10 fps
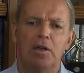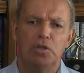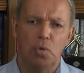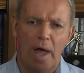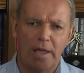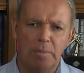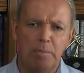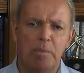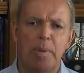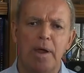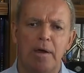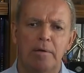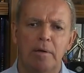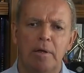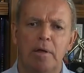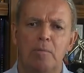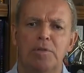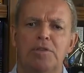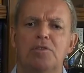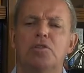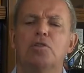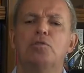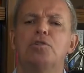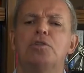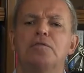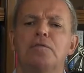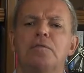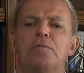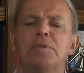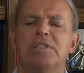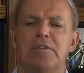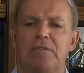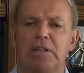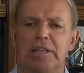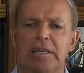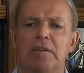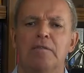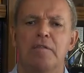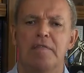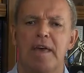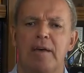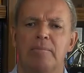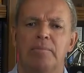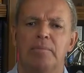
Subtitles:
so I can be prepared with the solutions specifically for them.